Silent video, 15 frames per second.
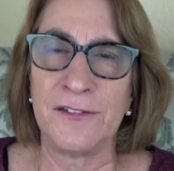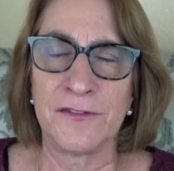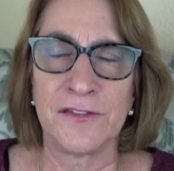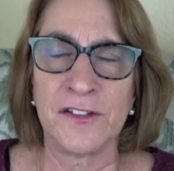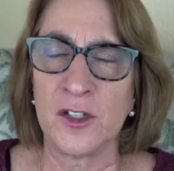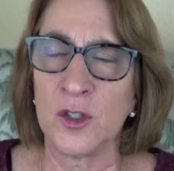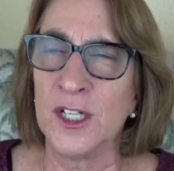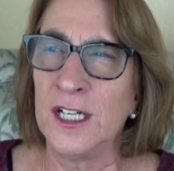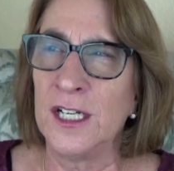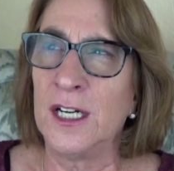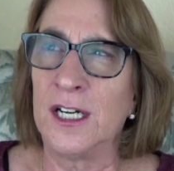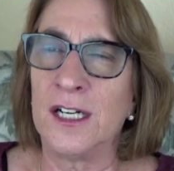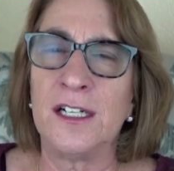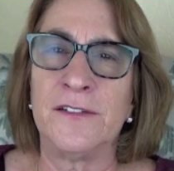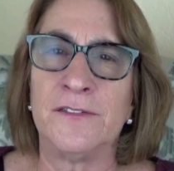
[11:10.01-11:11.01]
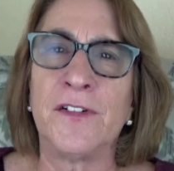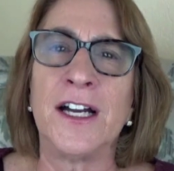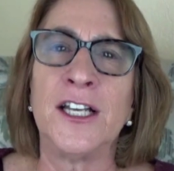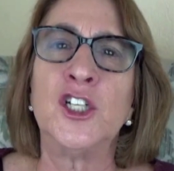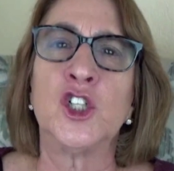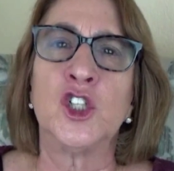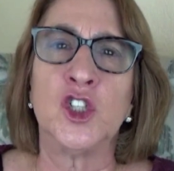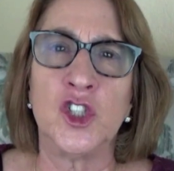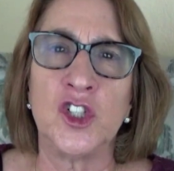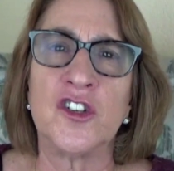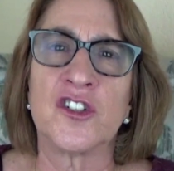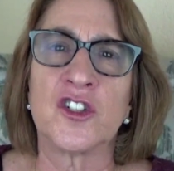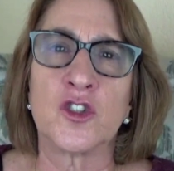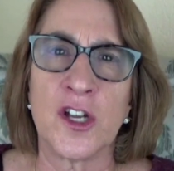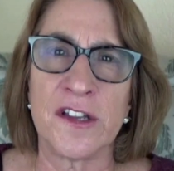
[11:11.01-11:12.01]
So find a good
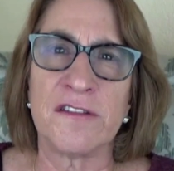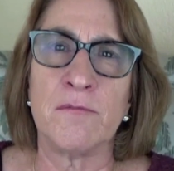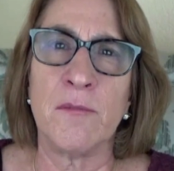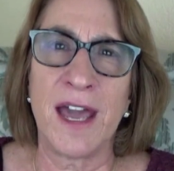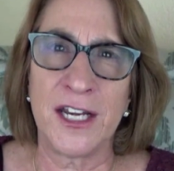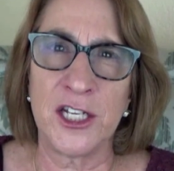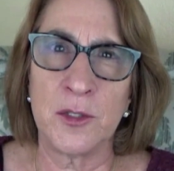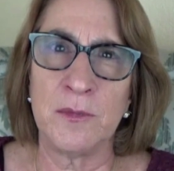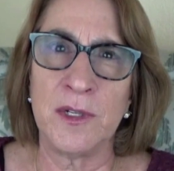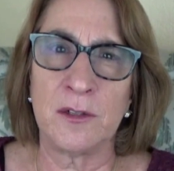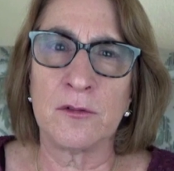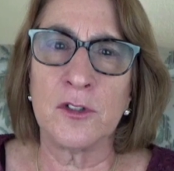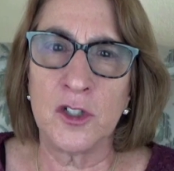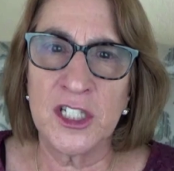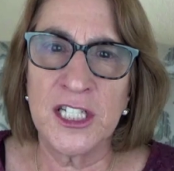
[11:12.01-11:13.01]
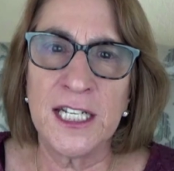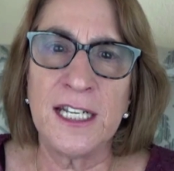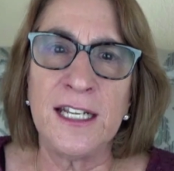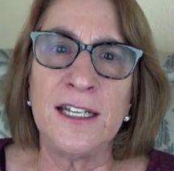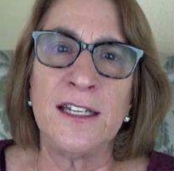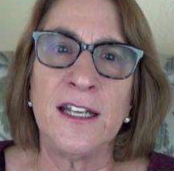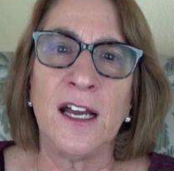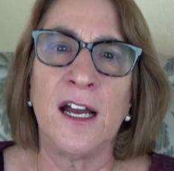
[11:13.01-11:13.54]
stress management routine.